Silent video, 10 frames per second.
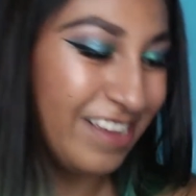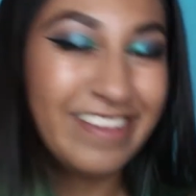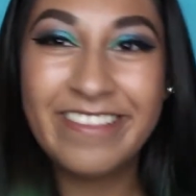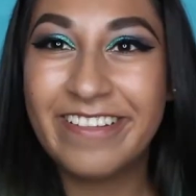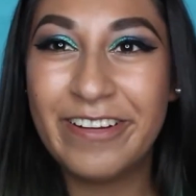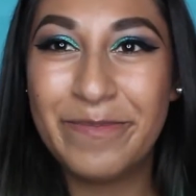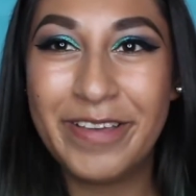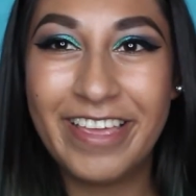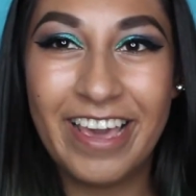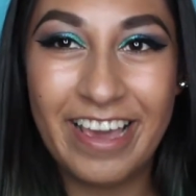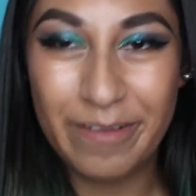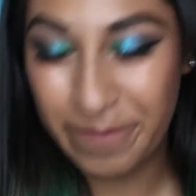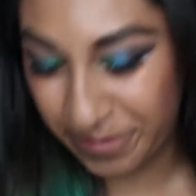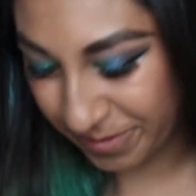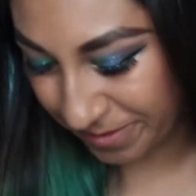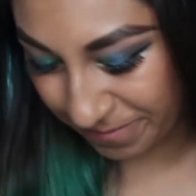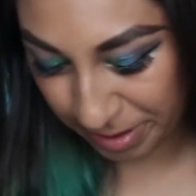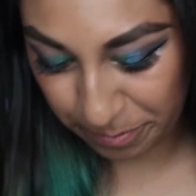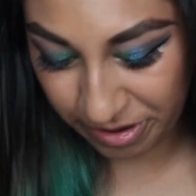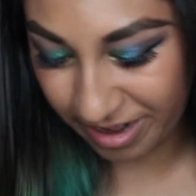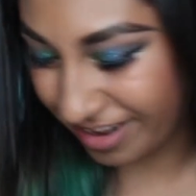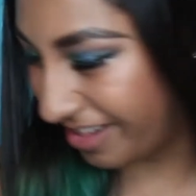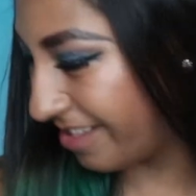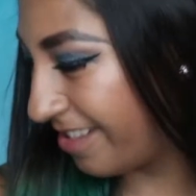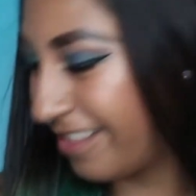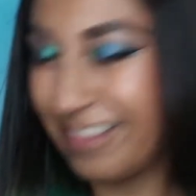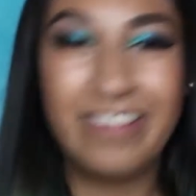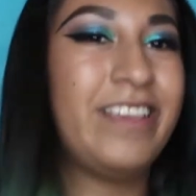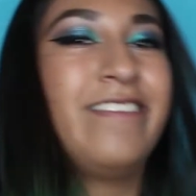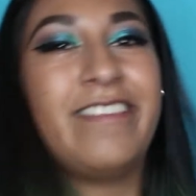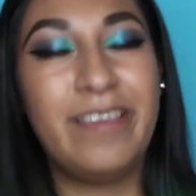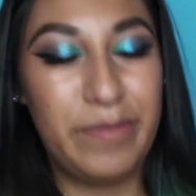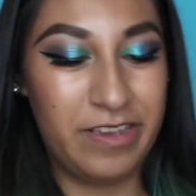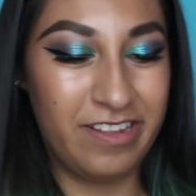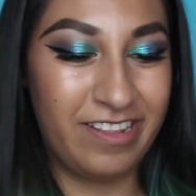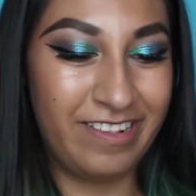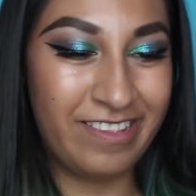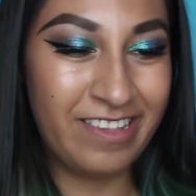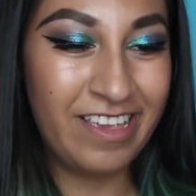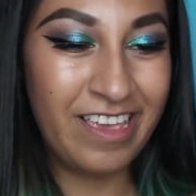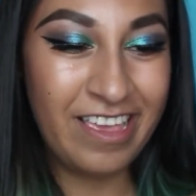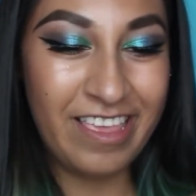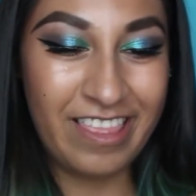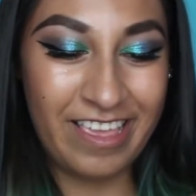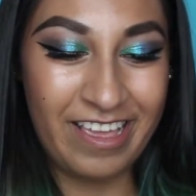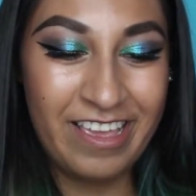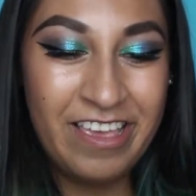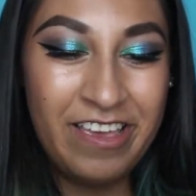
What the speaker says: I scared my cat. The phone's on vibrating and it's sleeping on this thing.